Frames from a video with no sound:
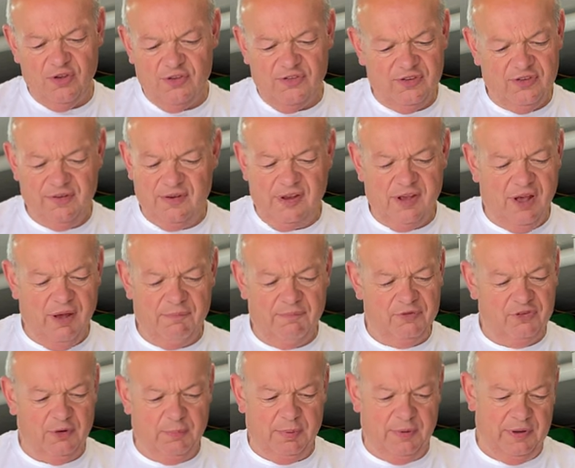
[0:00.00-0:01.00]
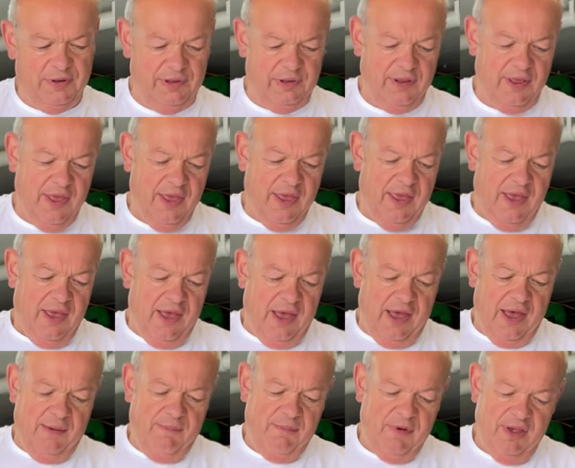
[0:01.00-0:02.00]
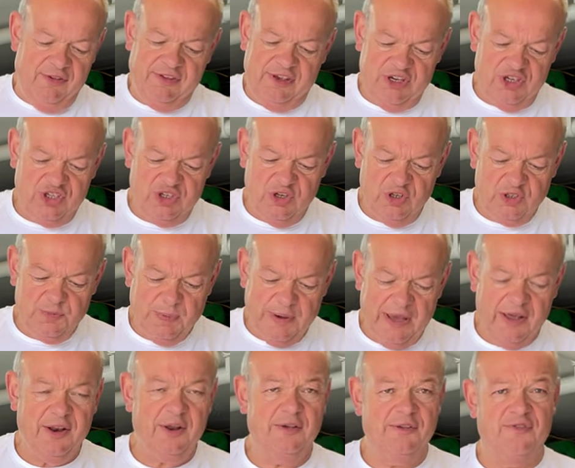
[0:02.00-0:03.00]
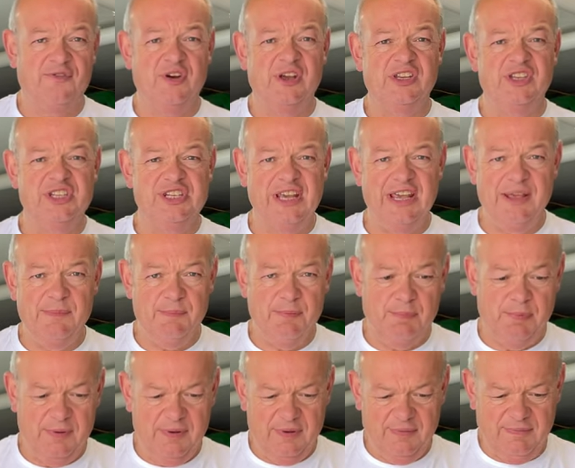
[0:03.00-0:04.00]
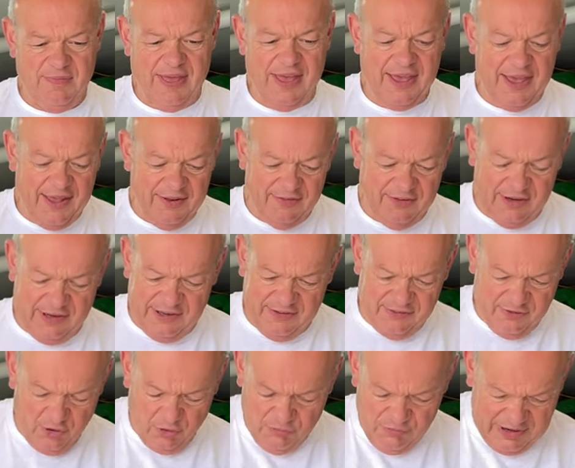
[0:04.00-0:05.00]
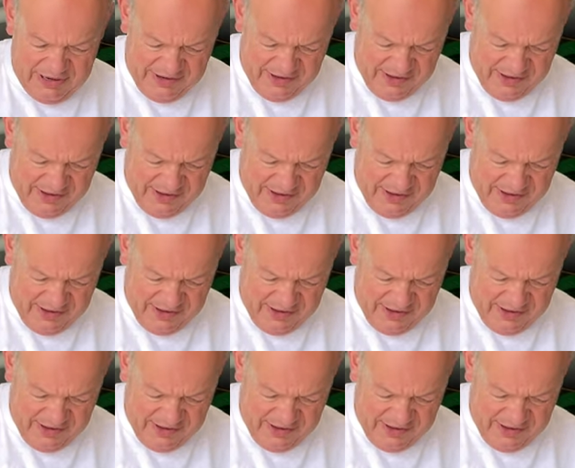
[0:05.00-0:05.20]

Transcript: as comfortable um, as it should be. I know it's very cheap, but the handle is not really